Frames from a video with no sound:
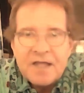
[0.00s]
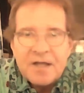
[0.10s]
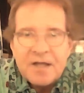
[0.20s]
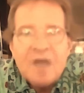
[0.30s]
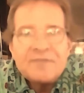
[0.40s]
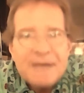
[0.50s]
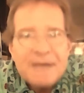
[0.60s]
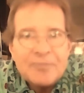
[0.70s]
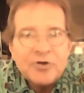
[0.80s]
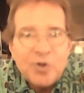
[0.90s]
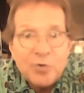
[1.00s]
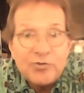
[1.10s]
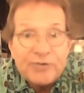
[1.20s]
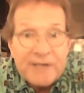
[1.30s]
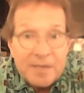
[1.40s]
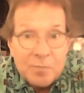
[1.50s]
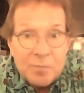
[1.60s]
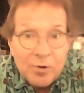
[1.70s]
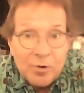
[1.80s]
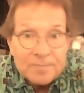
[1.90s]
Offenhammer coached
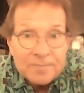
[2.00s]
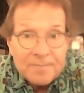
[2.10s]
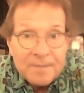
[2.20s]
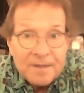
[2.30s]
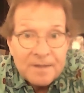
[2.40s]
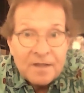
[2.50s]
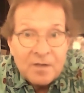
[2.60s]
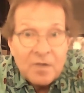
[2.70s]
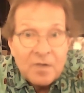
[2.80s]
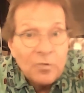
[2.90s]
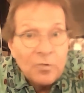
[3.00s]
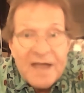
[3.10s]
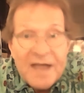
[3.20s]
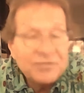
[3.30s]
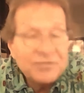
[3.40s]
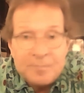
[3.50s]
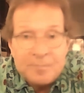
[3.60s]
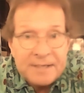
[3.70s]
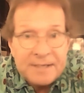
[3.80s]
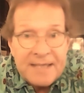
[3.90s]
Kenmore. When that was the
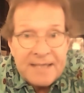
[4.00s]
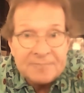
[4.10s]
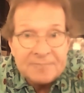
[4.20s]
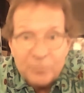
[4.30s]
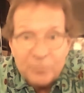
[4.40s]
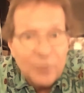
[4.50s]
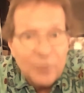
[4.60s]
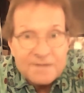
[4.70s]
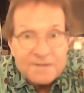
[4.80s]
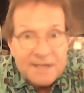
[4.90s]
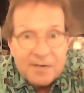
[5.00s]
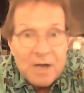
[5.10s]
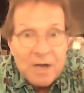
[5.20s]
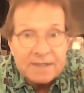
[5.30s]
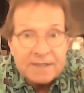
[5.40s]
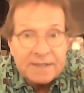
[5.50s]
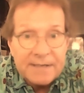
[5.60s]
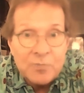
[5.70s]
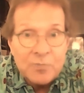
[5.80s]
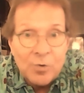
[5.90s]
big game, was North Tonawanda and
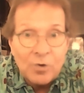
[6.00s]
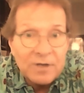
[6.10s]
Kenmore